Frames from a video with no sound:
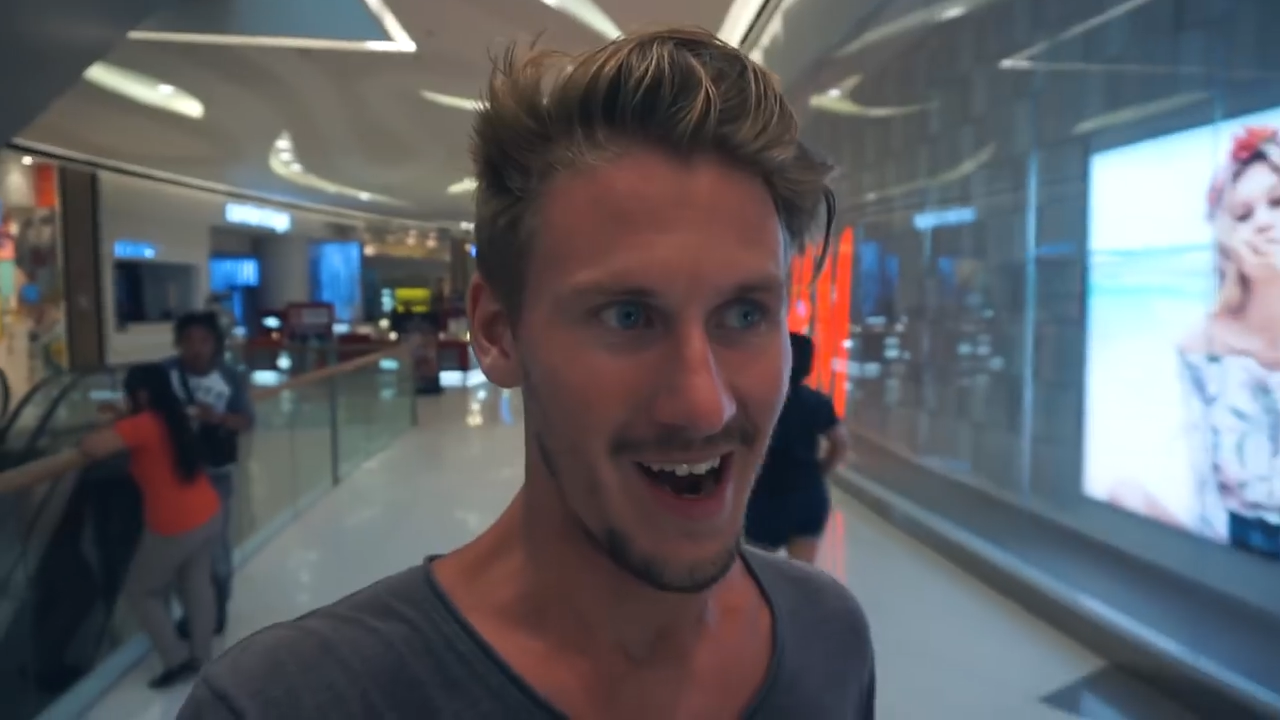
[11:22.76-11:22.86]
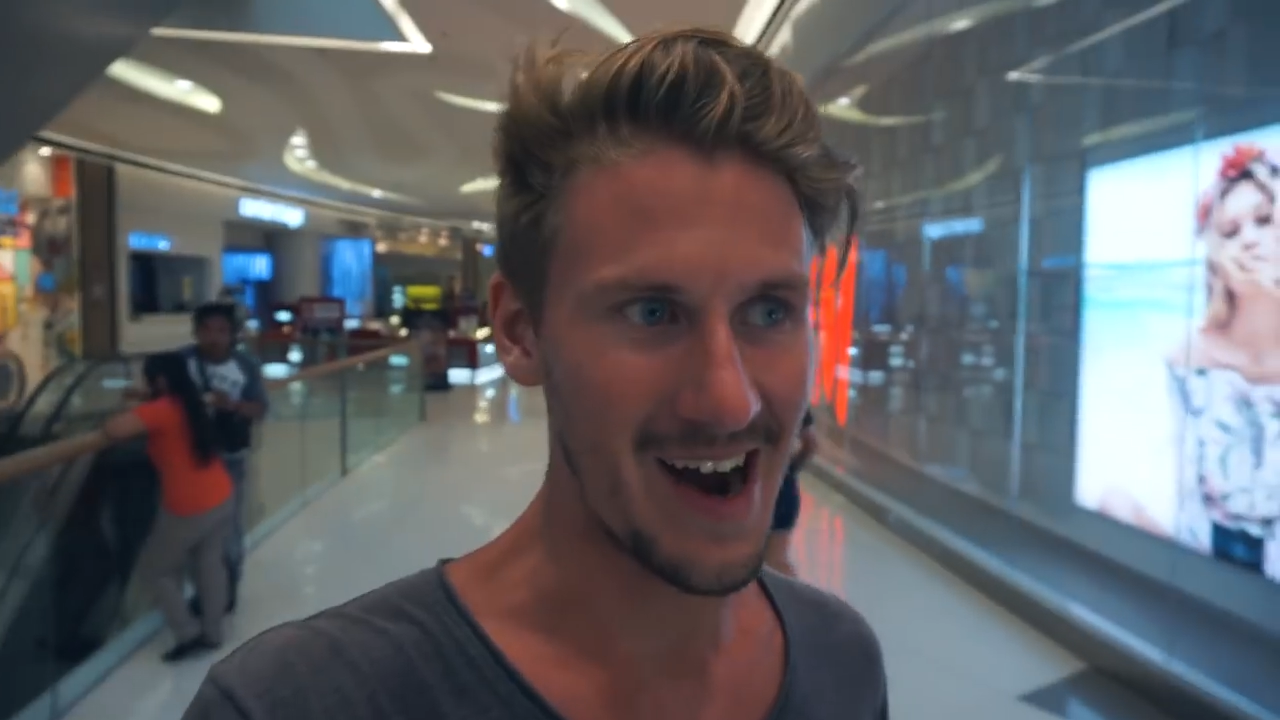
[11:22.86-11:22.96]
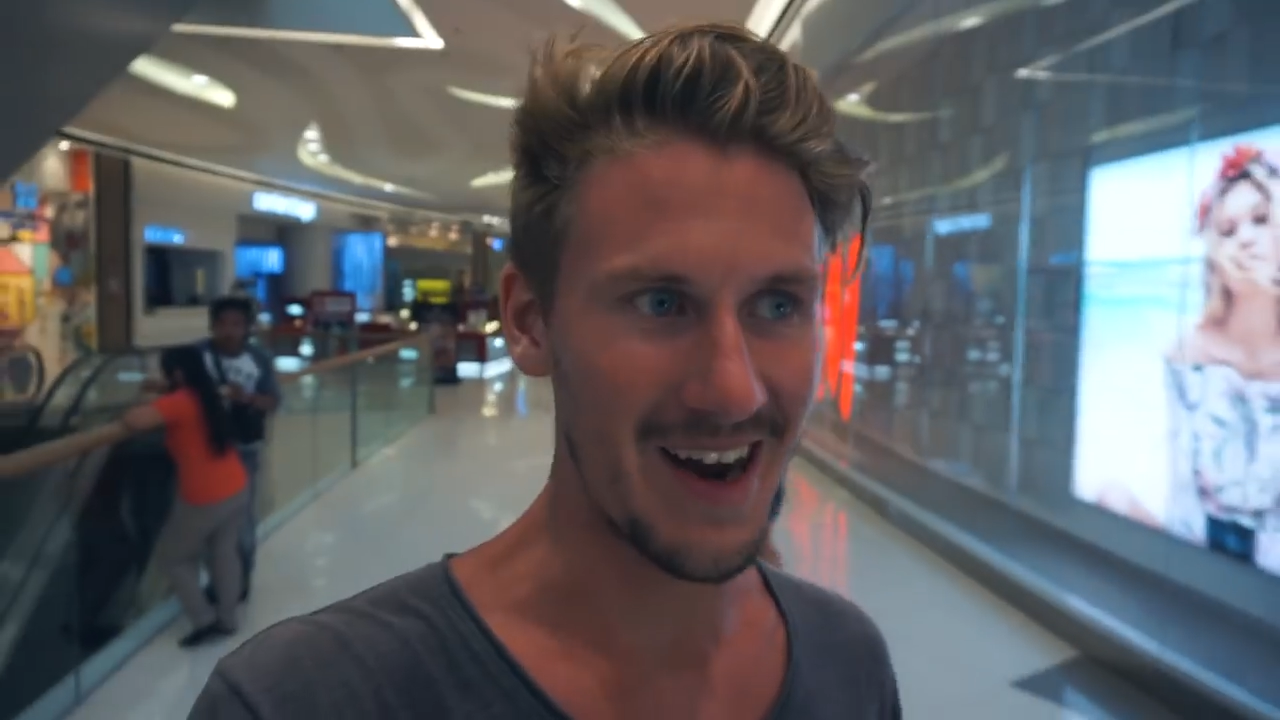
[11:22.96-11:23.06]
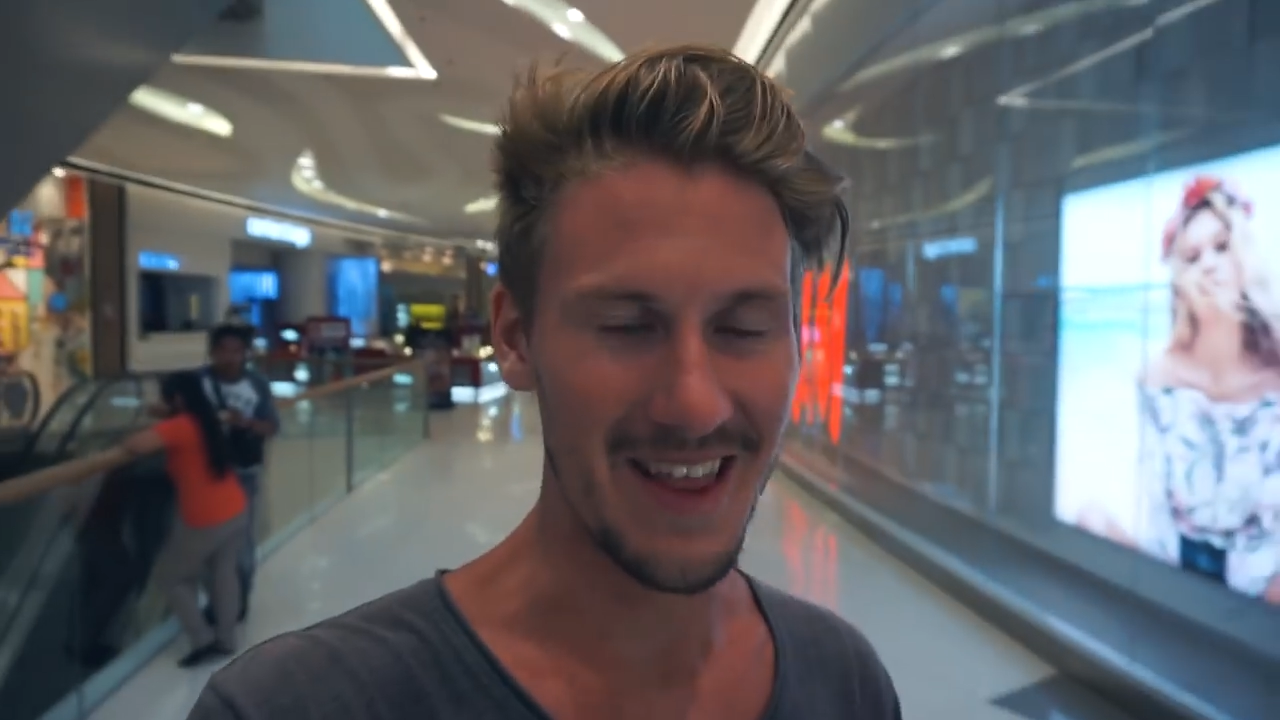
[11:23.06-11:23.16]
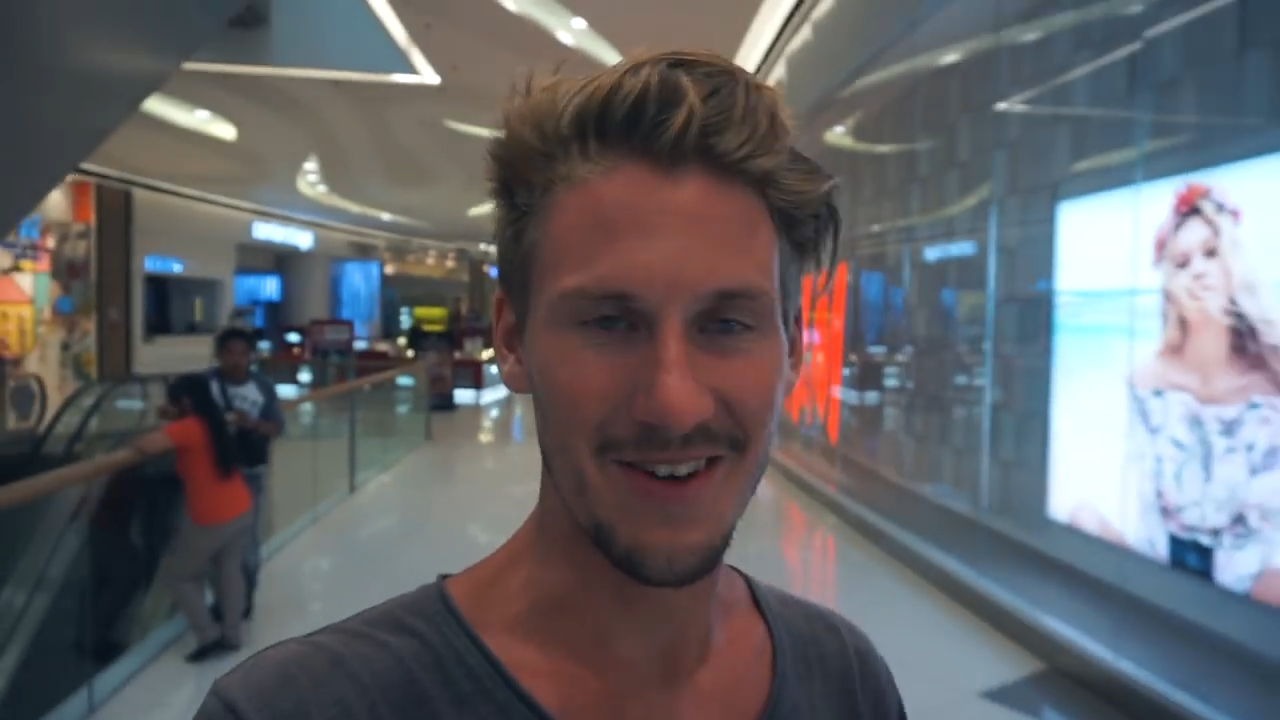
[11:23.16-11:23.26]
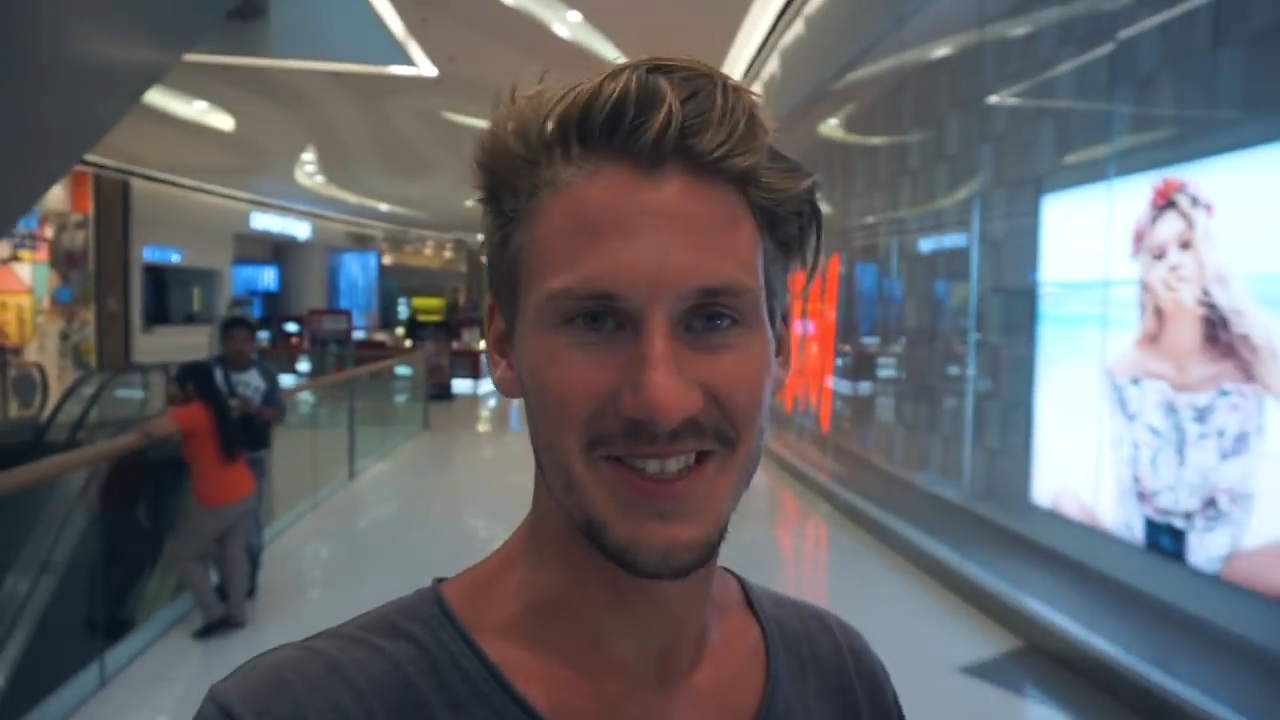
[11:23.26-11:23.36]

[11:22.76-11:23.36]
Alright, that